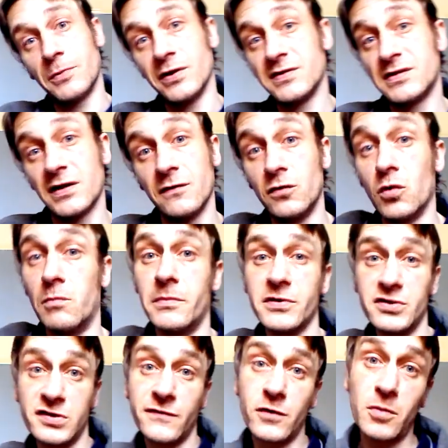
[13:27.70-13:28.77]
but instead of
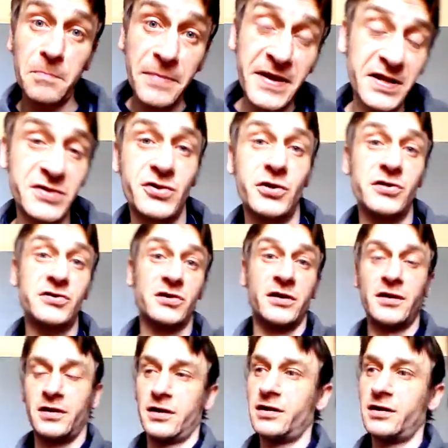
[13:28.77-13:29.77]
numbers you've got pictures,